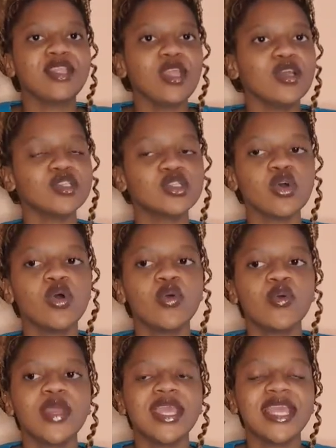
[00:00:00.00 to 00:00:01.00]

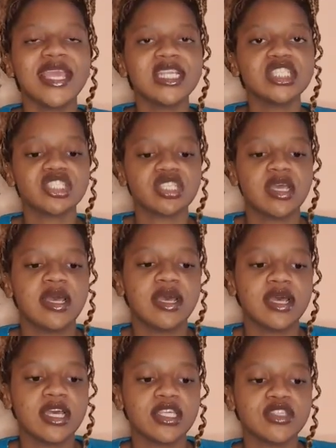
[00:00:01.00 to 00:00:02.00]
So
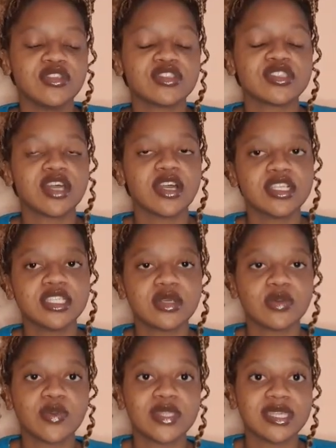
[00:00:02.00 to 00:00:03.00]
you start
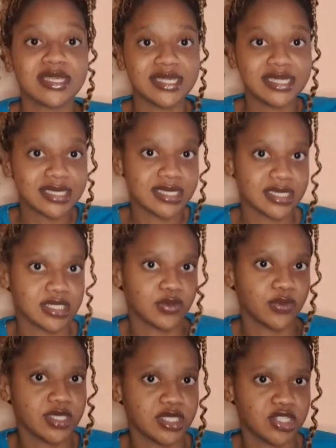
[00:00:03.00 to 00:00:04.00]
with the easiest
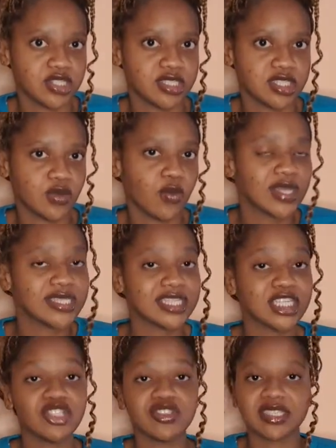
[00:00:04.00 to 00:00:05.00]
questions, the ones
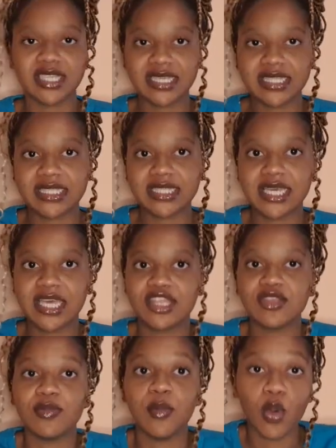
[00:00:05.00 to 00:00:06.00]
that you studied the
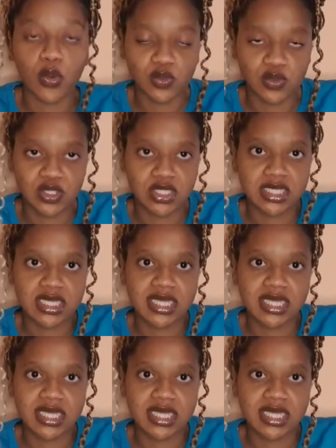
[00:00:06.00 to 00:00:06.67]
most,